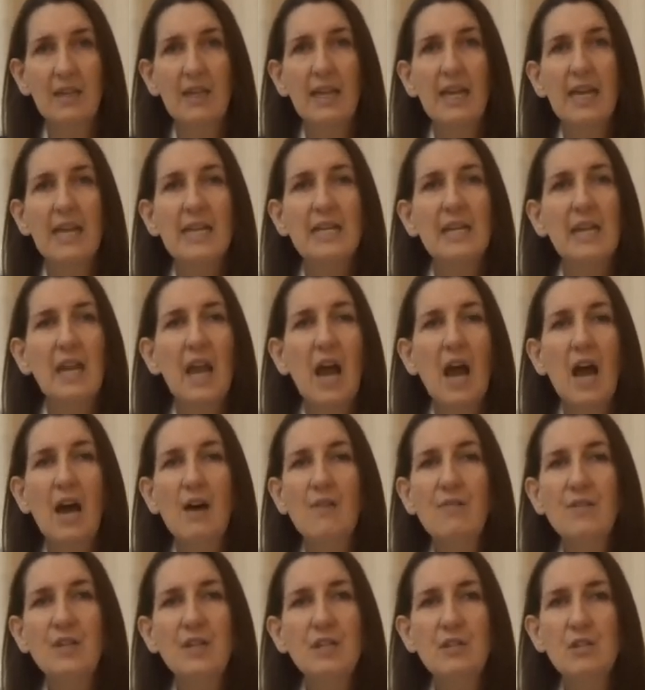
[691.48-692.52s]
in
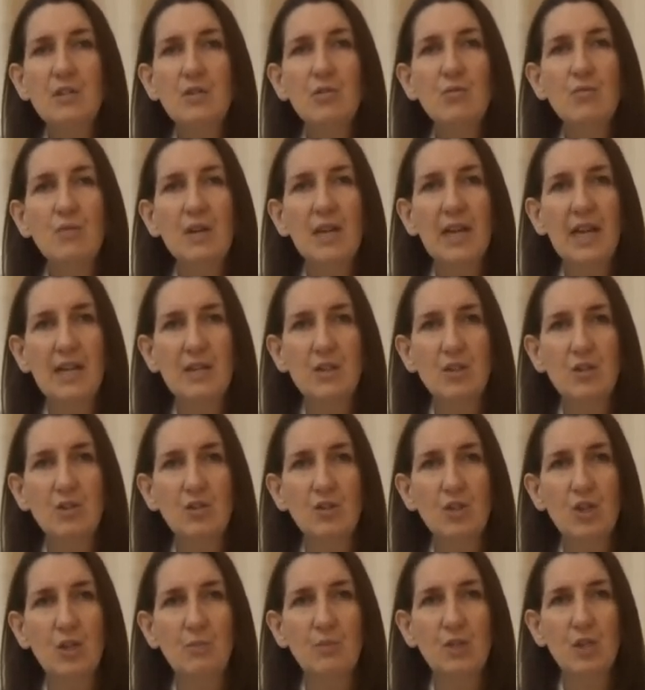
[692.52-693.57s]
covenantal
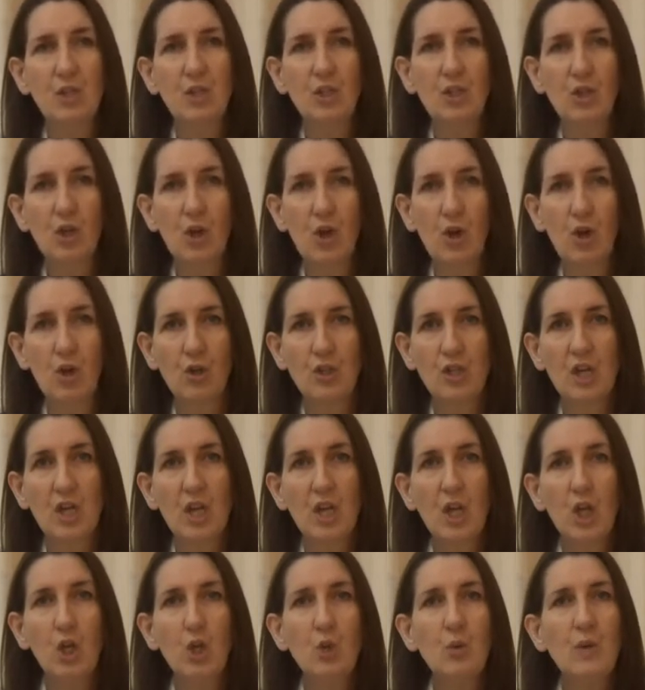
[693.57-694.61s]
relationship to God,
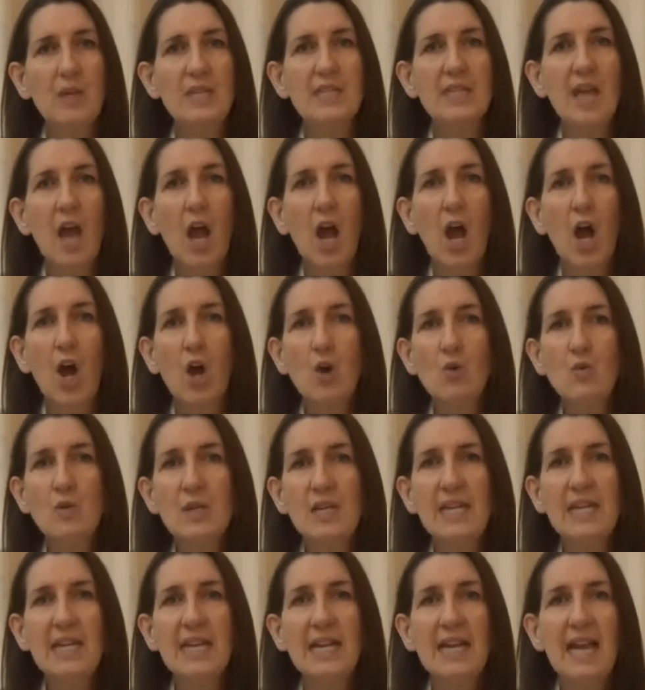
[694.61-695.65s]
who is
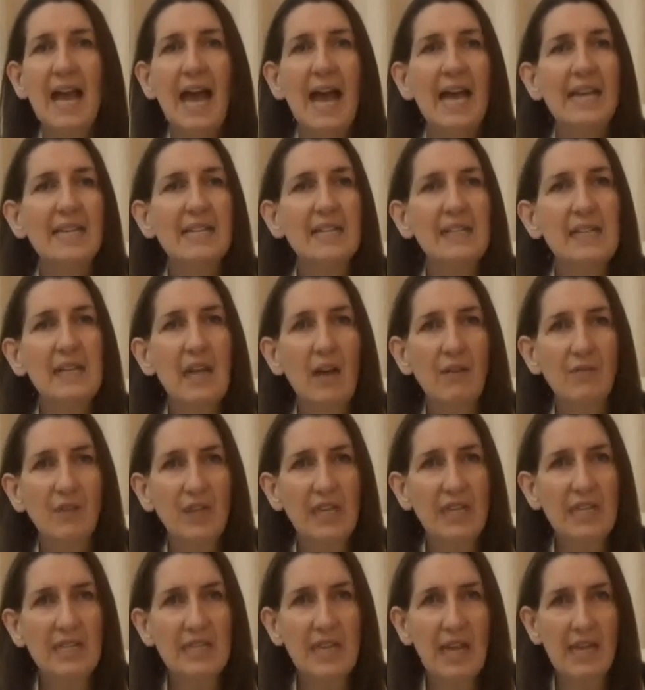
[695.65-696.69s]
holy and loving
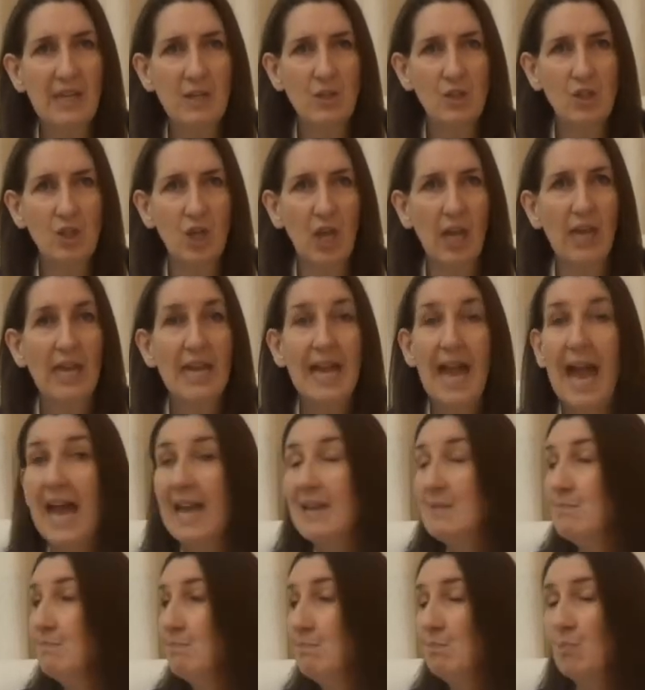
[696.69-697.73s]
in nature.
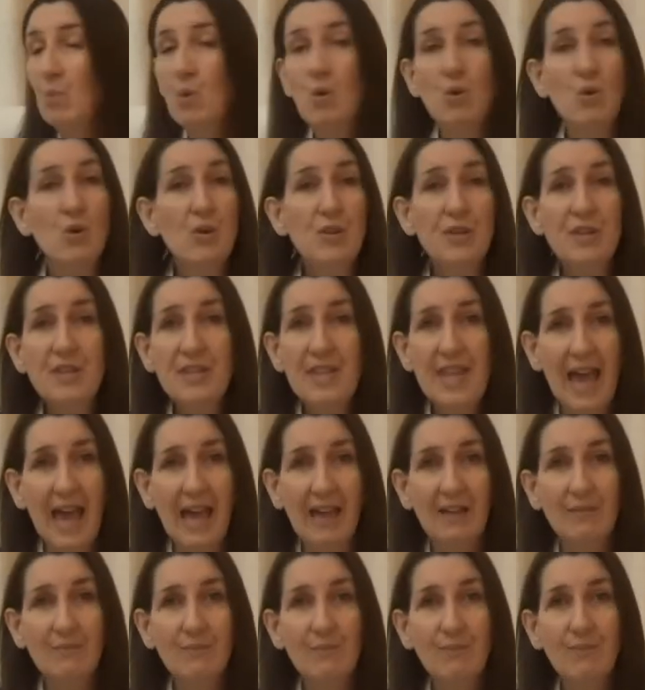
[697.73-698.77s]
And more than
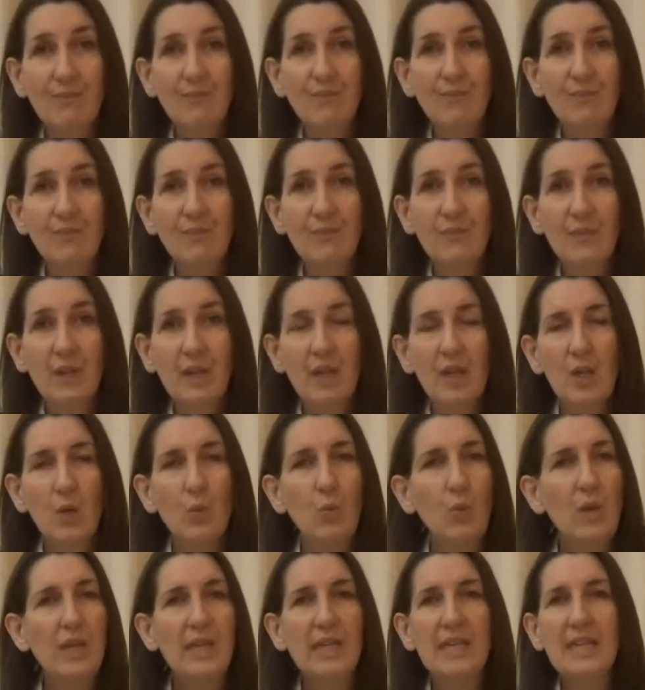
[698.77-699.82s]
that,
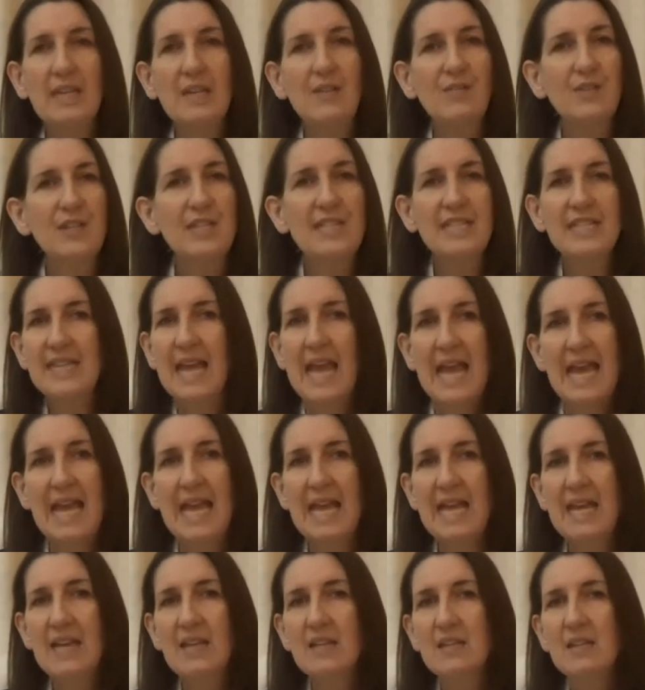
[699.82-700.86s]
we can even
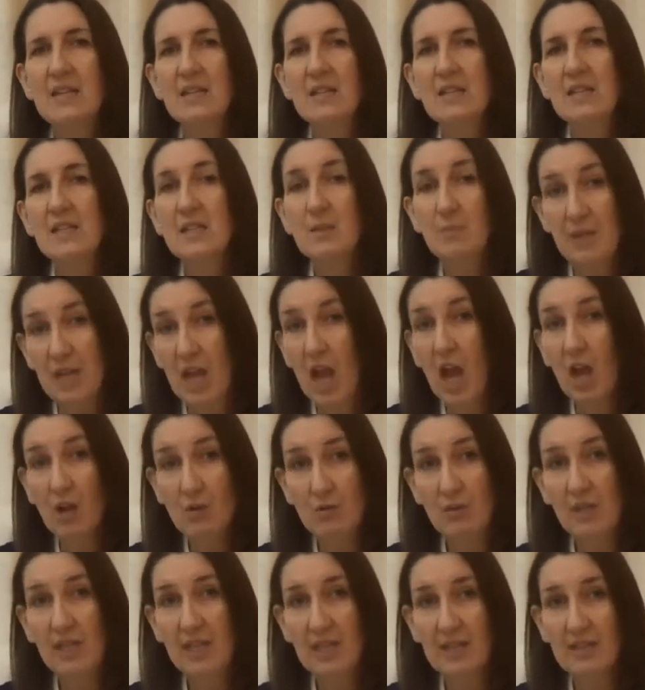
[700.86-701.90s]
dare to be
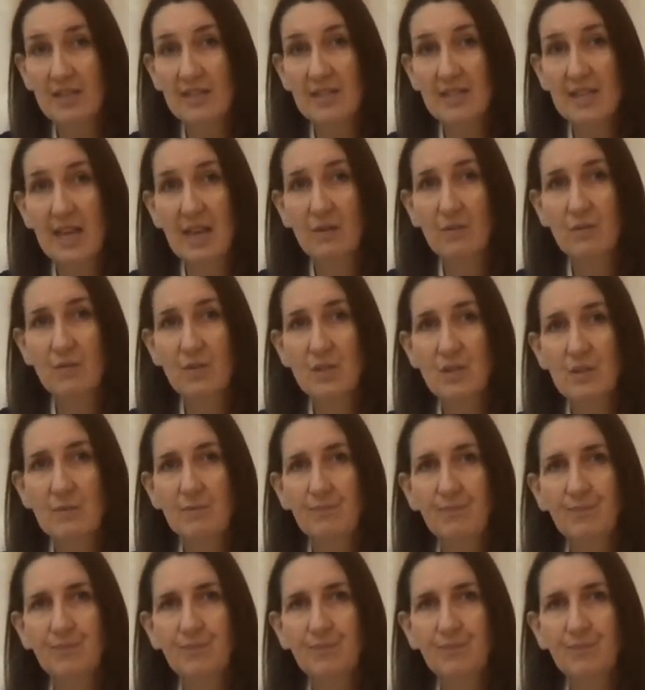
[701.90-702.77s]
holy ourselves.